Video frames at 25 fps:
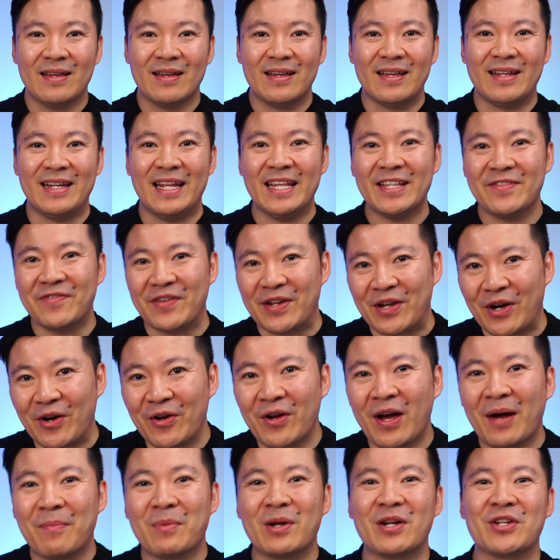In this video,
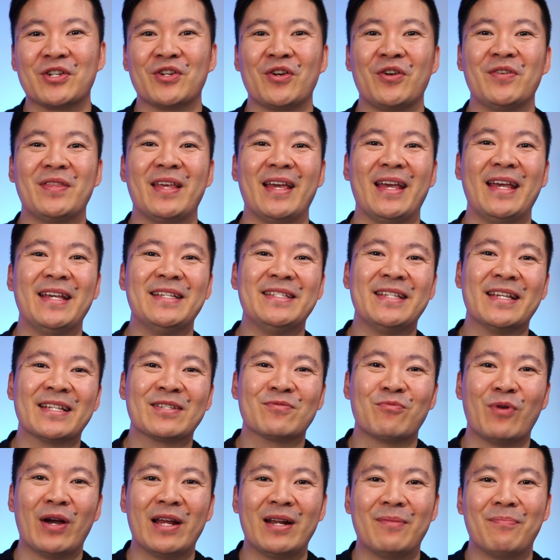I'm going to show you the
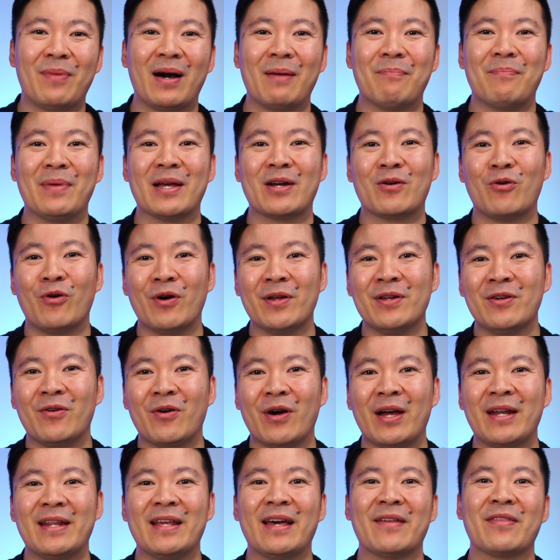easiest way to buy Bitcoin
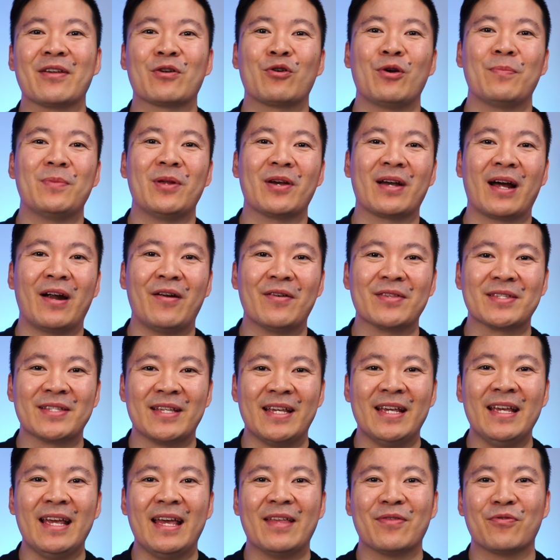or any other
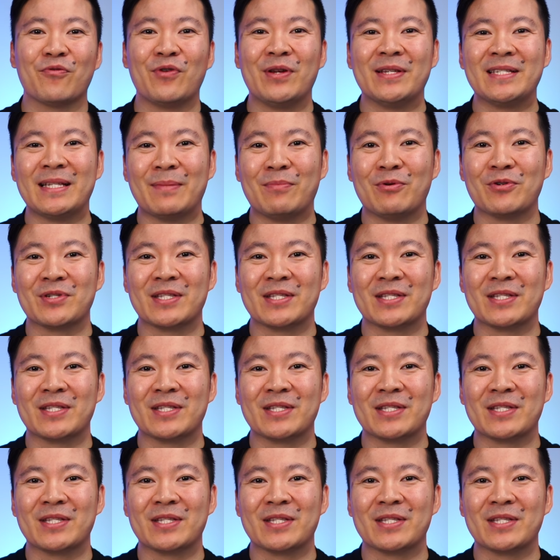cryptocurrency in 3 simple